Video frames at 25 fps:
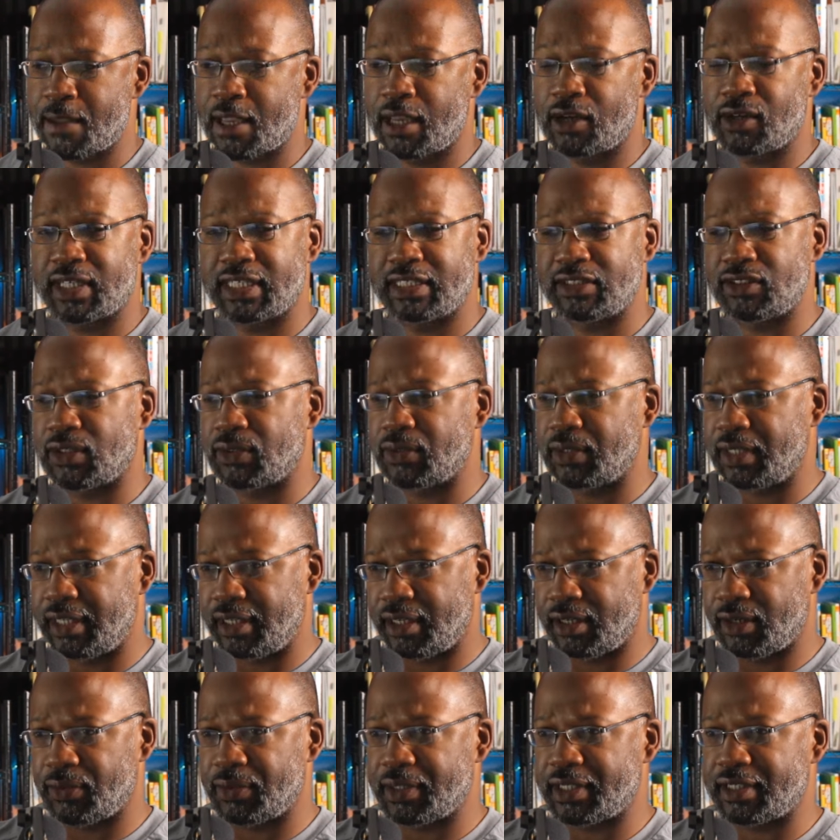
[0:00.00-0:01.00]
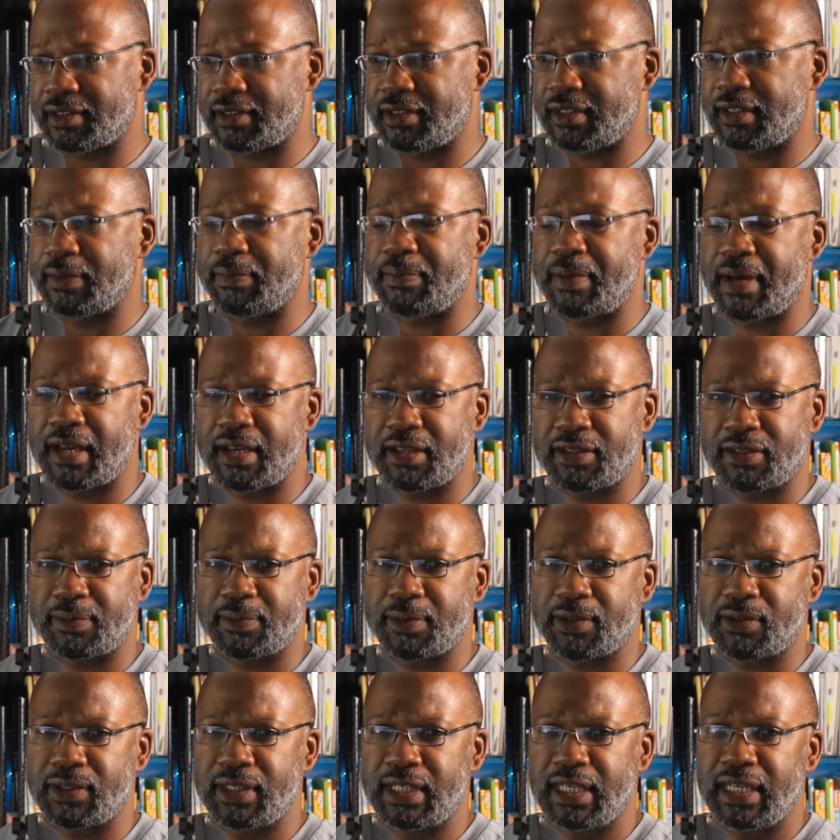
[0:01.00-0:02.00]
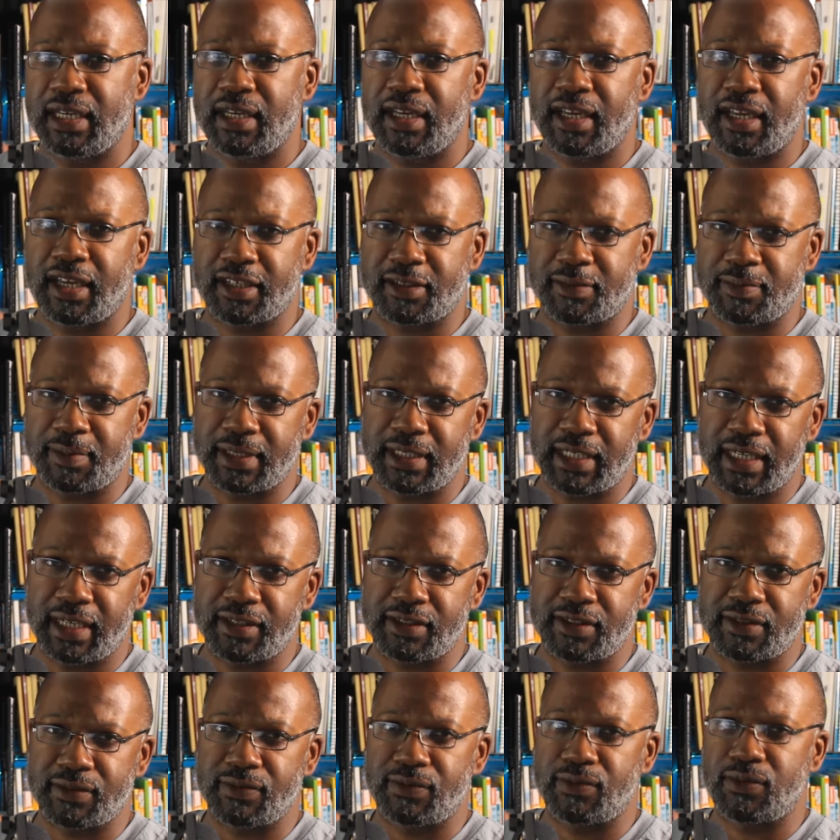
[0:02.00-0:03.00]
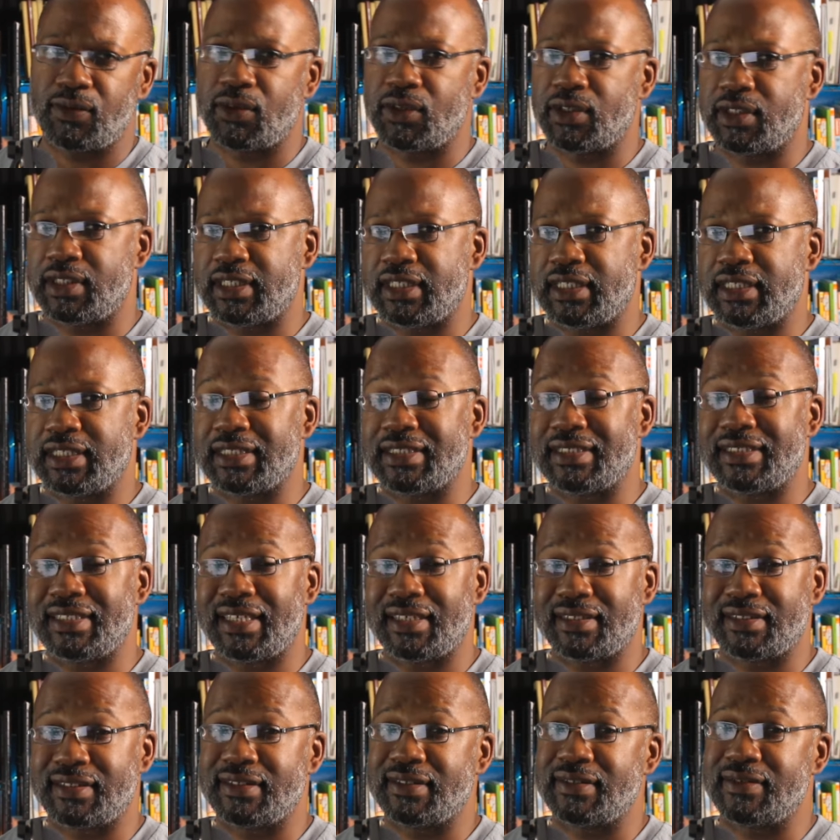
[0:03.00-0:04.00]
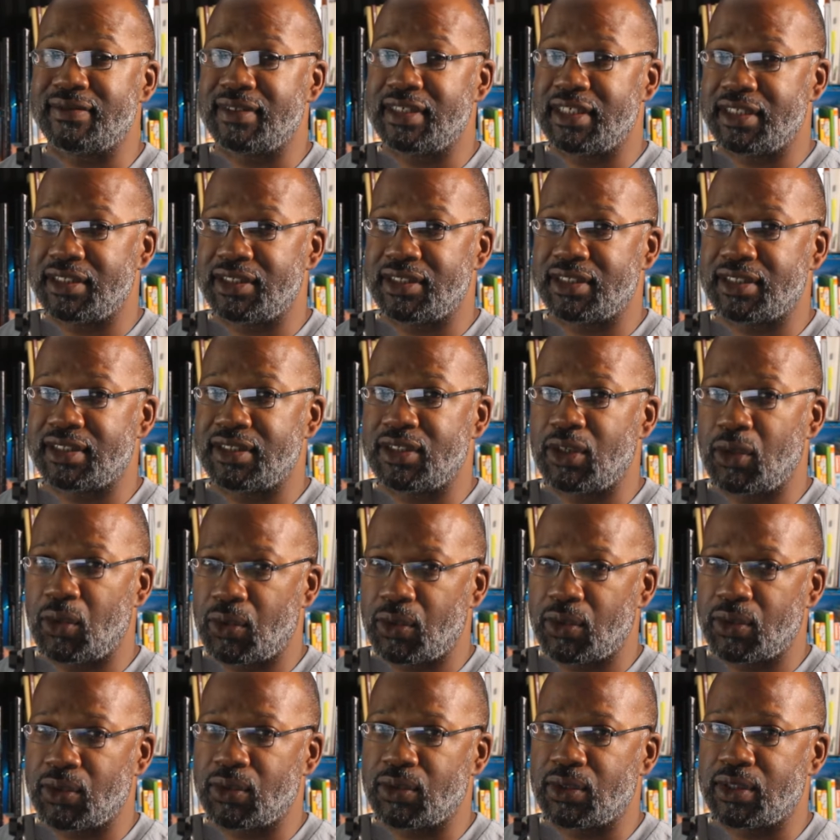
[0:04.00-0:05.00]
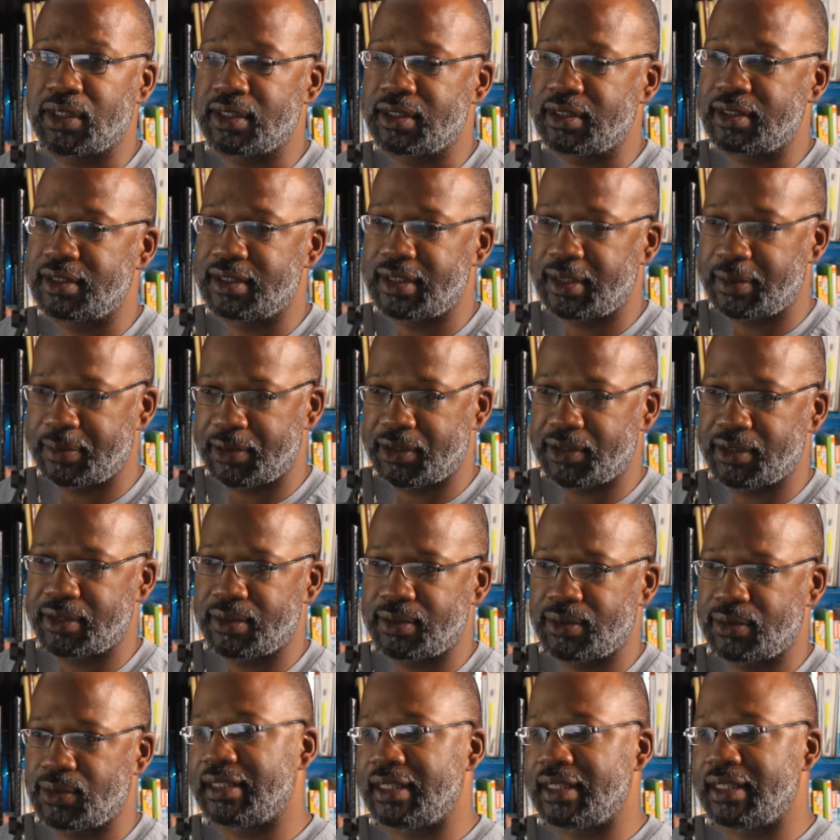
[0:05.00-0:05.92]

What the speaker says: Okay, so here we can see a possible explanation for the excessive engine oil consumption,